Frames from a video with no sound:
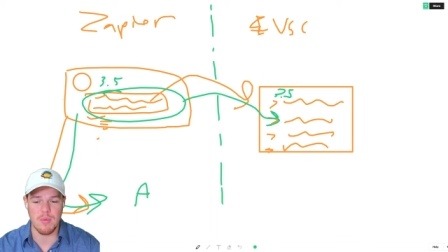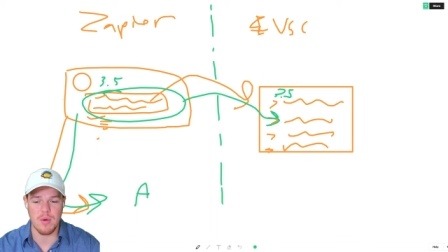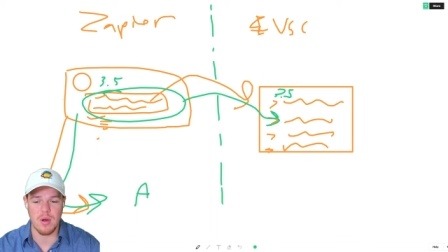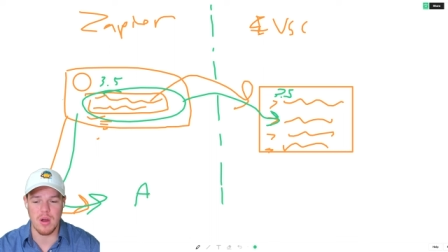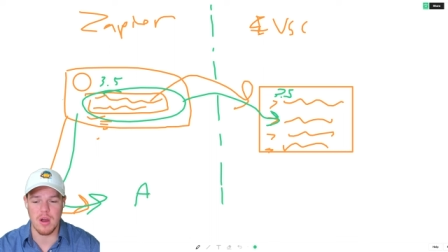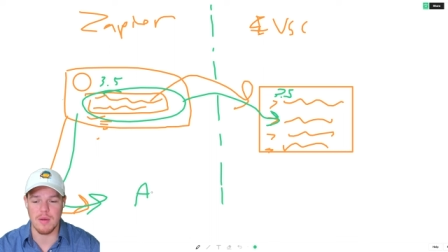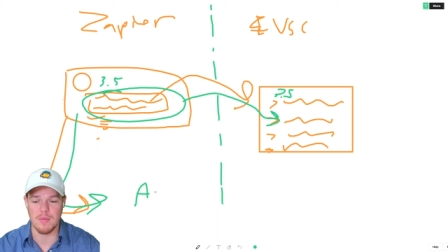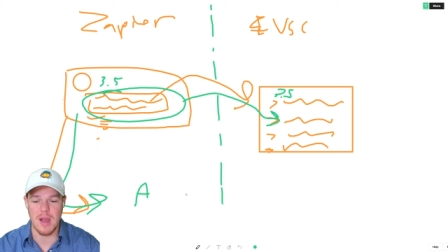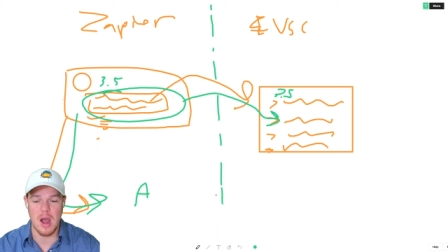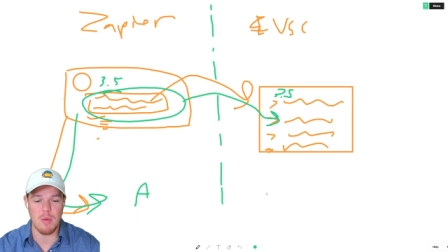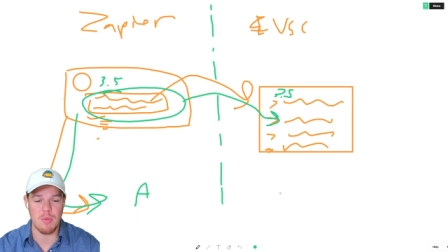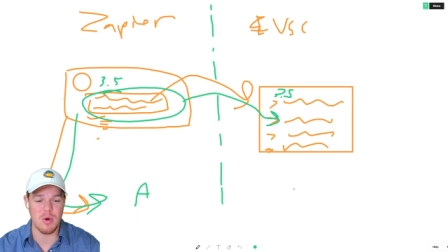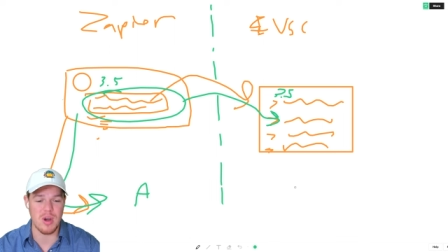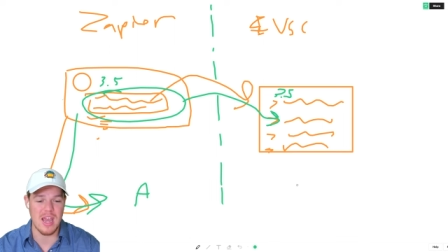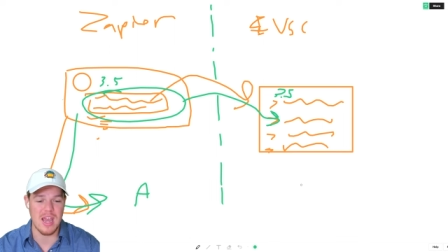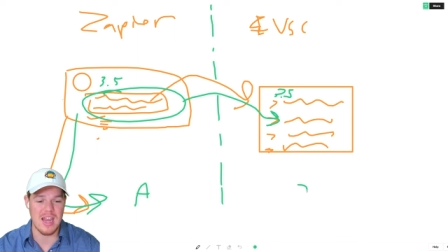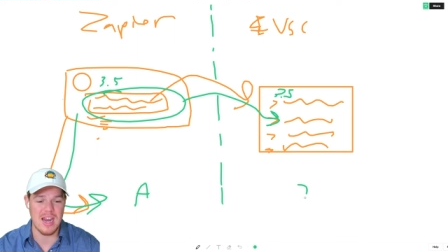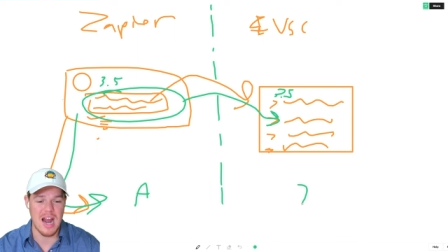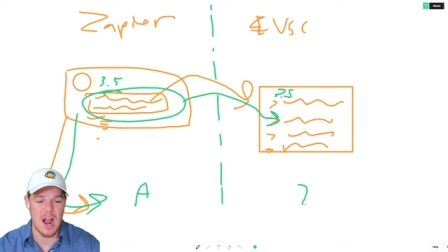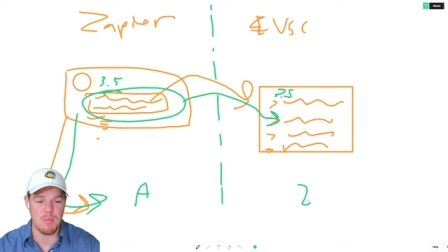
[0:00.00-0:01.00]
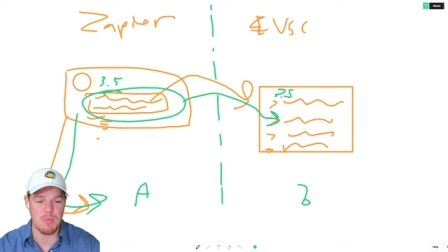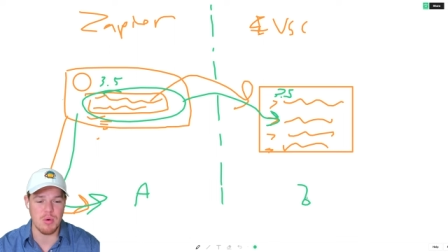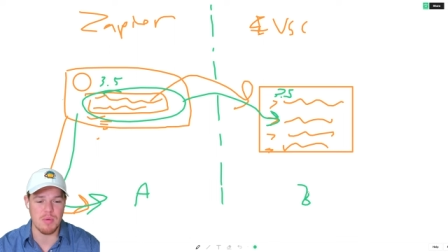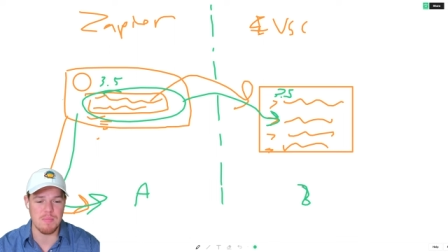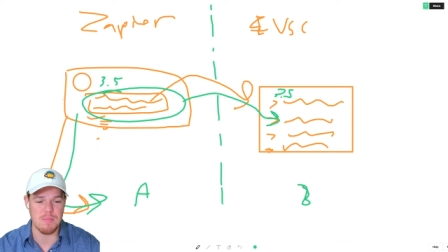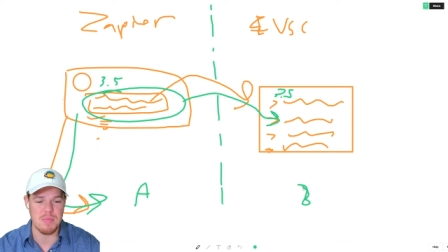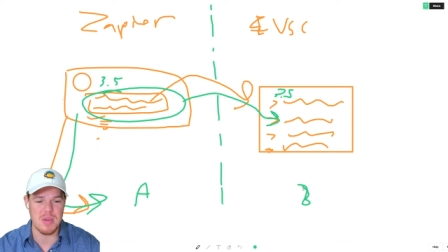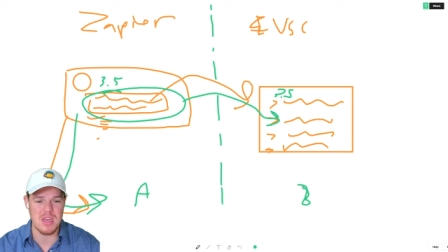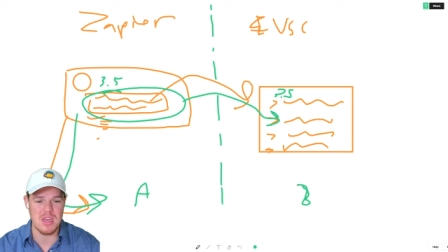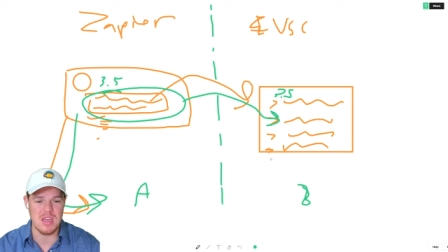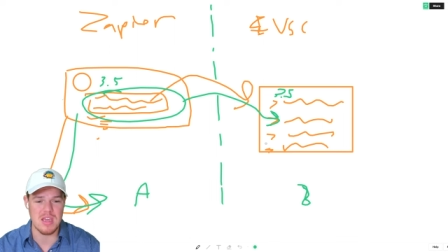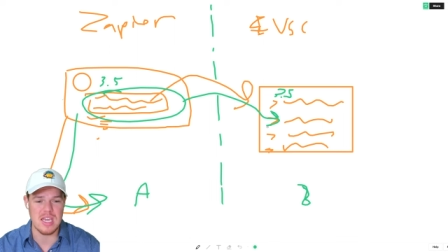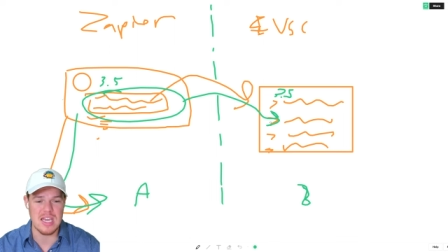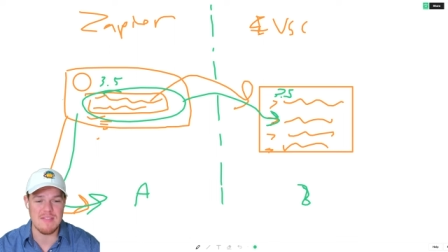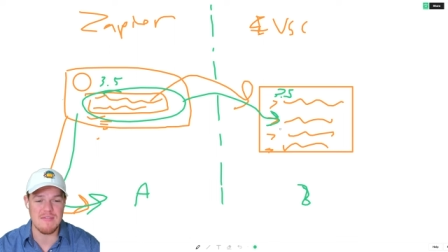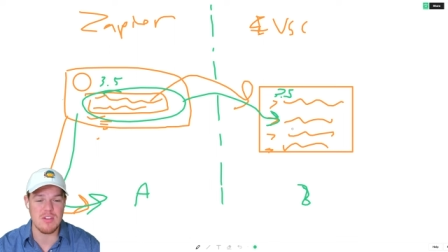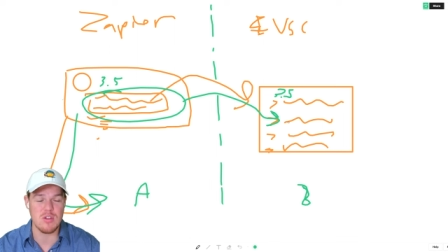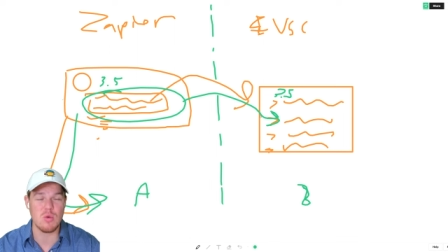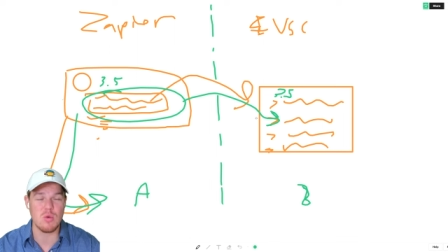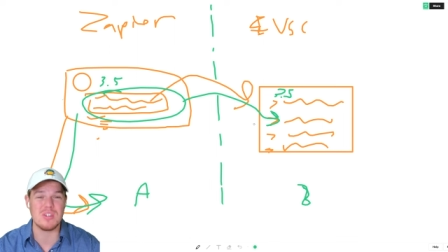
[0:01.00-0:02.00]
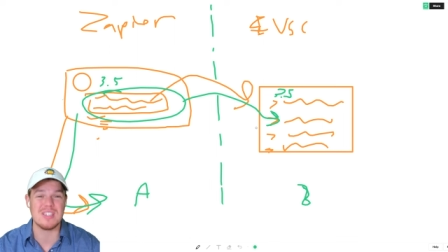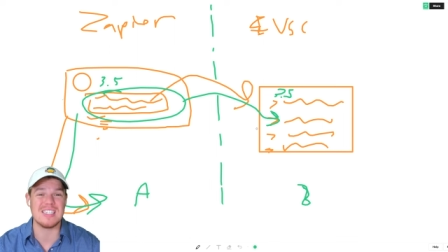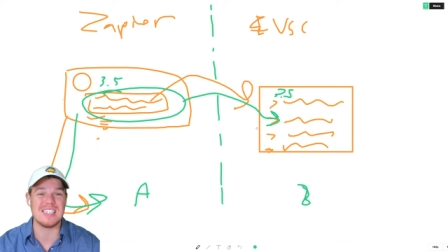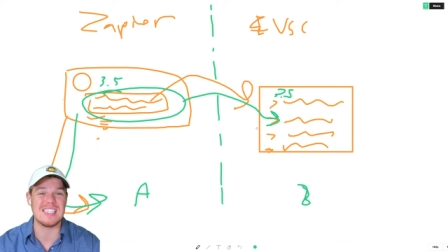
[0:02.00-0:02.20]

uh, output A, output B, even though it's the